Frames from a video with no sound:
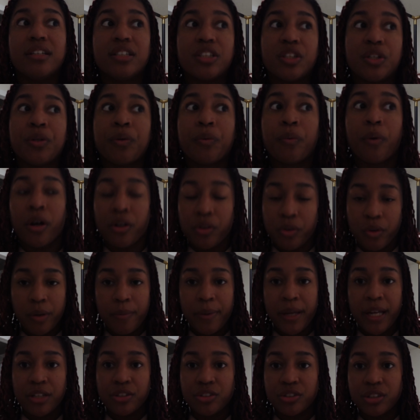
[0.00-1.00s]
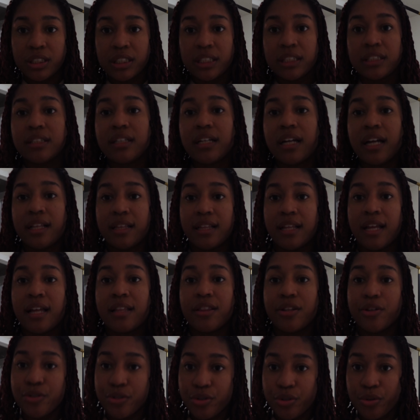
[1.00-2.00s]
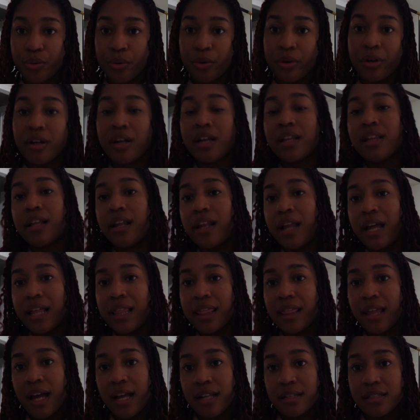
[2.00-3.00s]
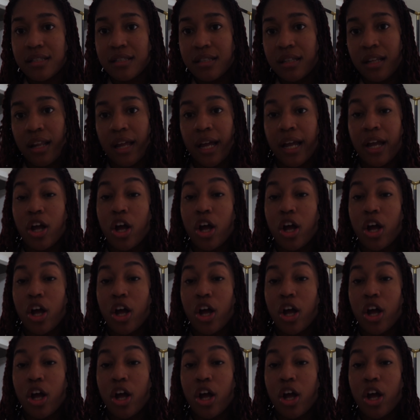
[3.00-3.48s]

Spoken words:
So you walk through our pantry and then there's a door and then like that's the like